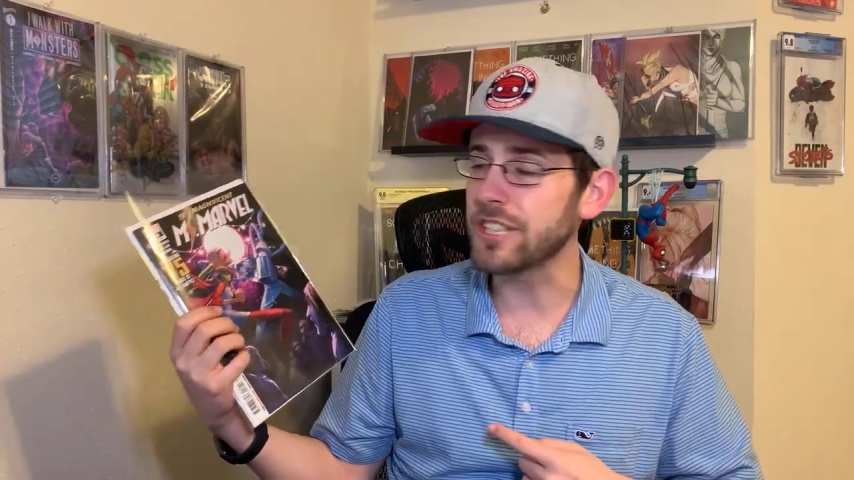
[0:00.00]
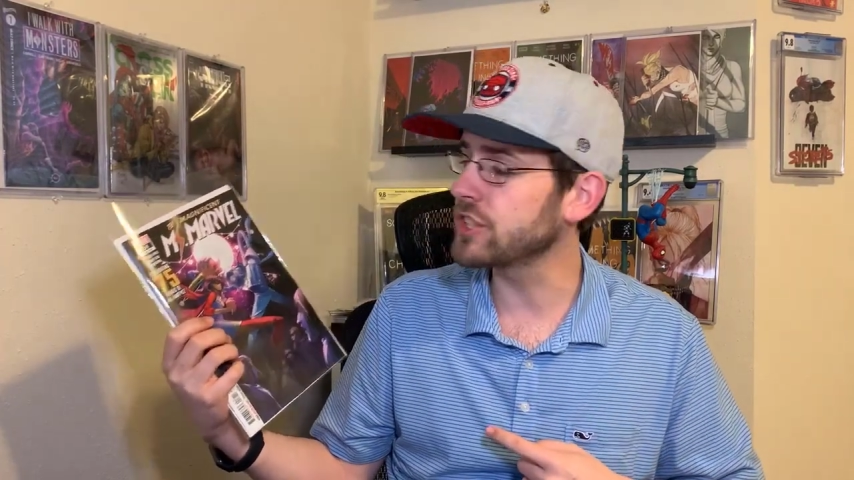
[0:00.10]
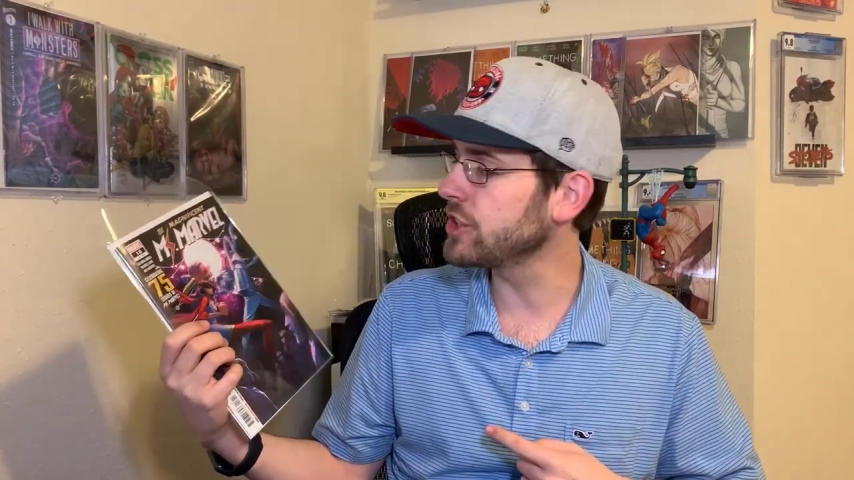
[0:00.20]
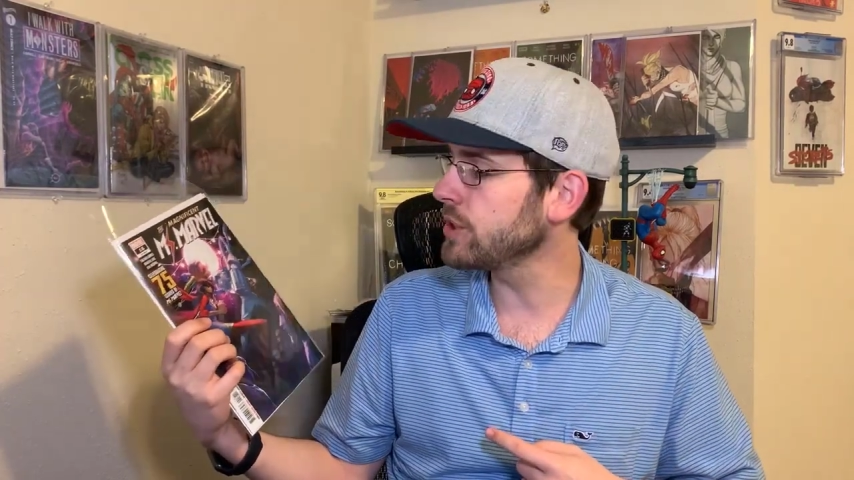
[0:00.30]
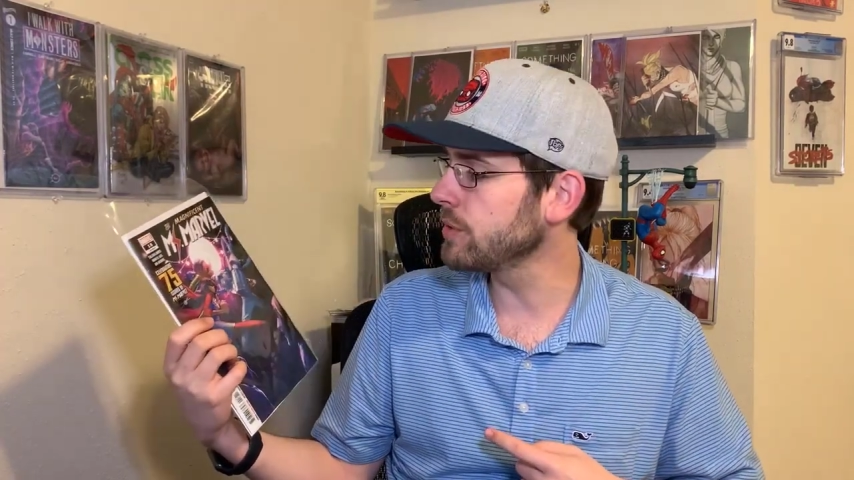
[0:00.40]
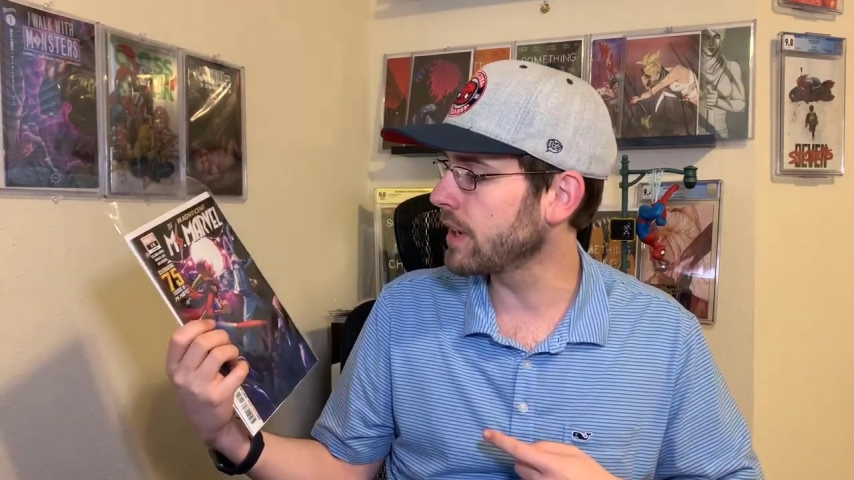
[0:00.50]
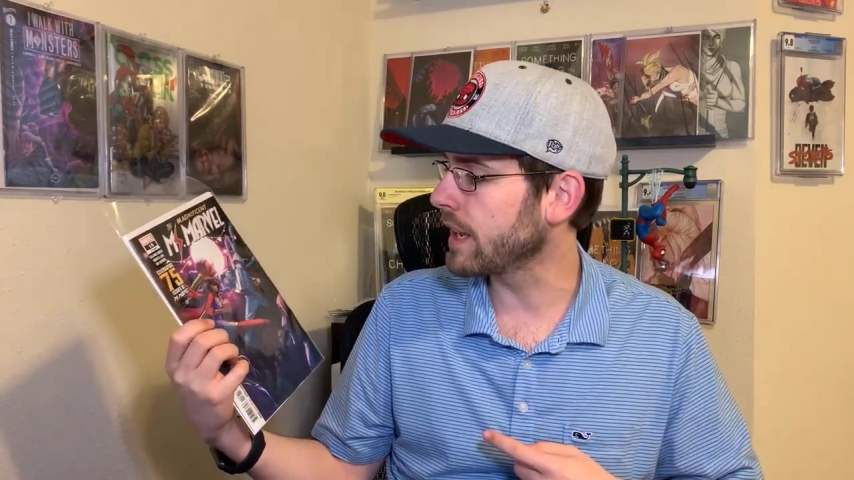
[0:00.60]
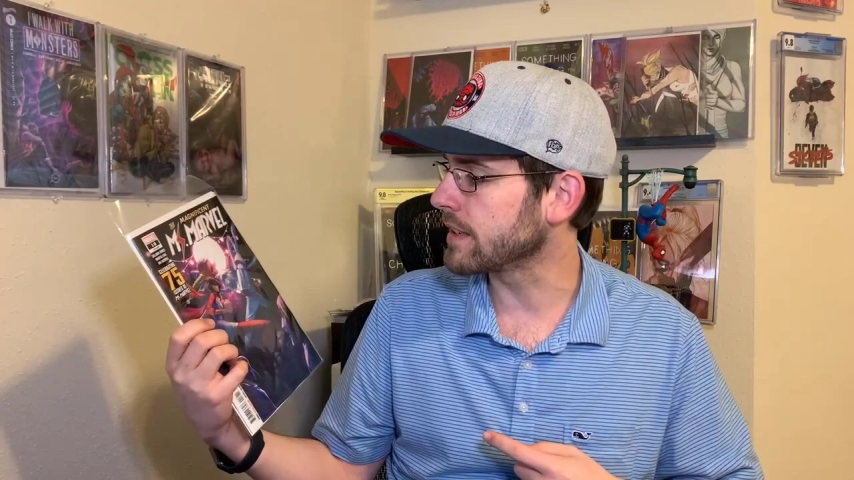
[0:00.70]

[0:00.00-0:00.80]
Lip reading: issue,